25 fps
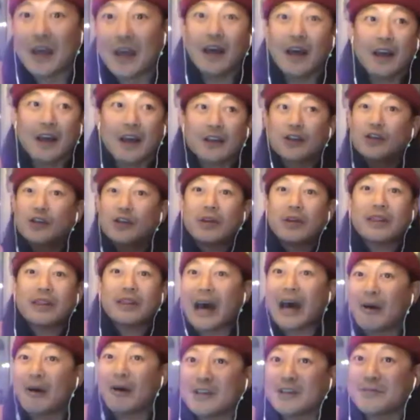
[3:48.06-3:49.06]
Dude,
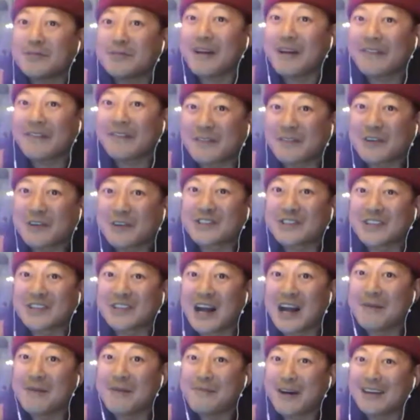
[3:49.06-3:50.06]
that was my first
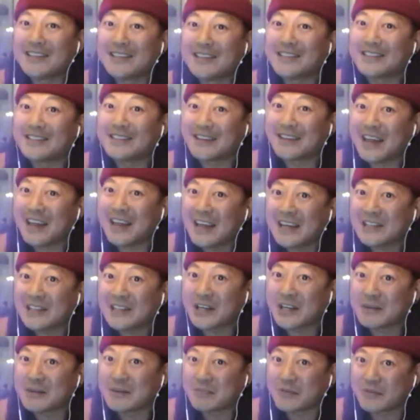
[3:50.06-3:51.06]
time on stage
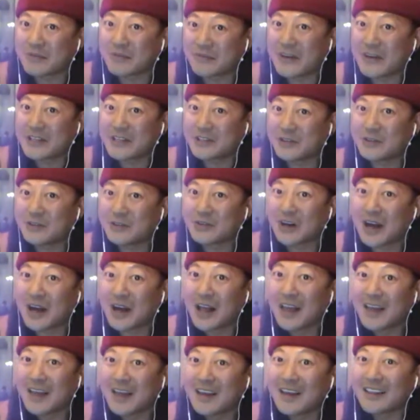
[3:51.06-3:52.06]
at a professional,
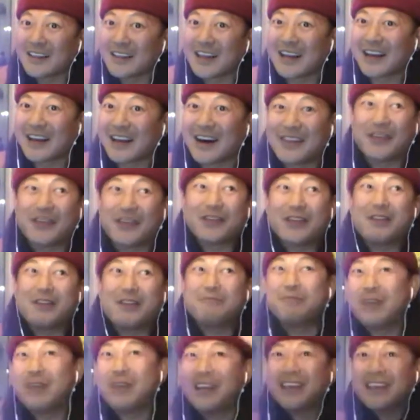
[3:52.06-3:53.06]
like, other than
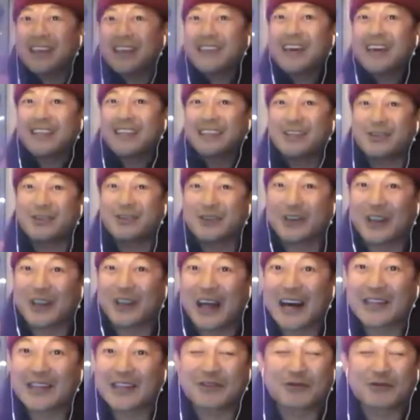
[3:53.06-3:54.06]
being in that little
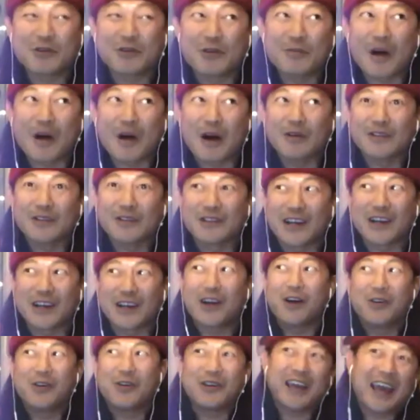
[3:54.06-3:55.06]
classroom, I was like,
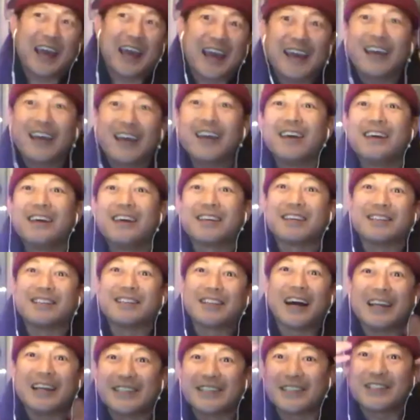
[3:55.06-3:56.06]
okay, because
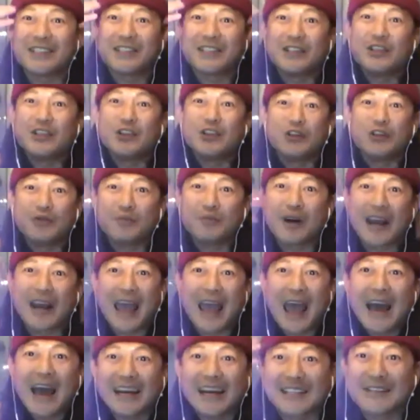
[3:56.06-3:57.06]
I just knew my
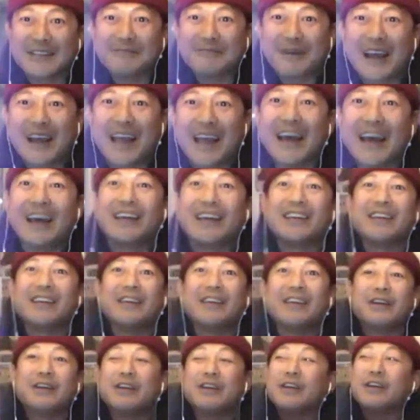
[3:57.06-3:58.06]
act in my head.
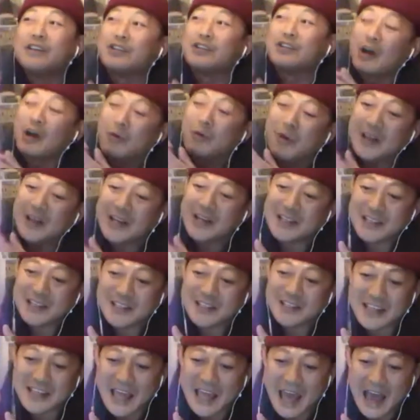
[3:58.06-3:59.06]
So I went and
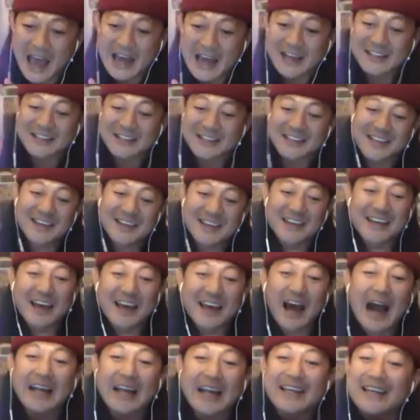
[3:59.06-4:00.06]
did the act.
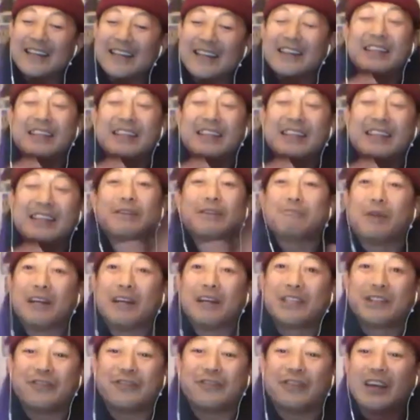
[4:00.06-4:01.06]
I didn't think
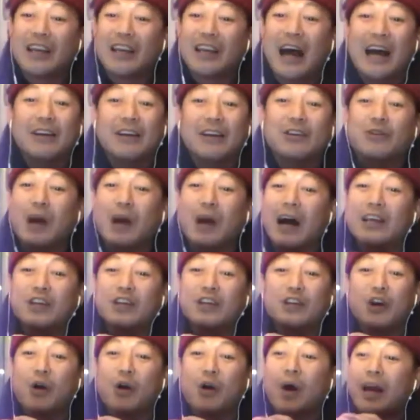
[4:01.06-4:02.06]
much of it. I
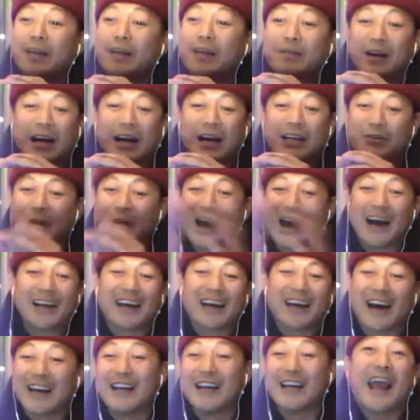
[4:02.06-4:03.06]

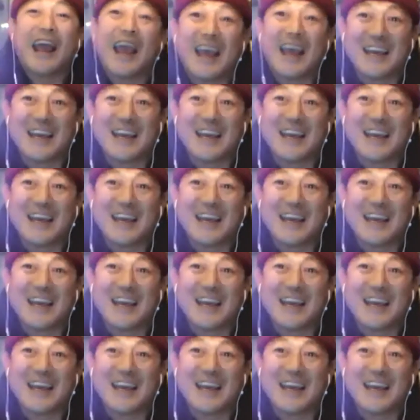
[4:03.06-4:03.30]
got an A in the